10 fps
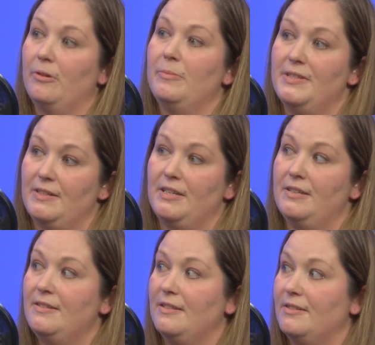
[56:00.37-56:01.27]

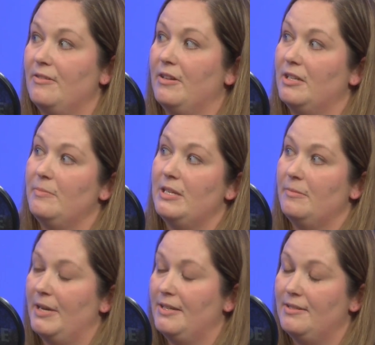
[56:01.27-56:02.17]
business is going to be the
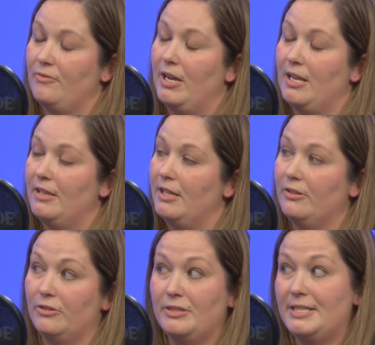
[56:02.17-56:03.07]
best way. Like, learn to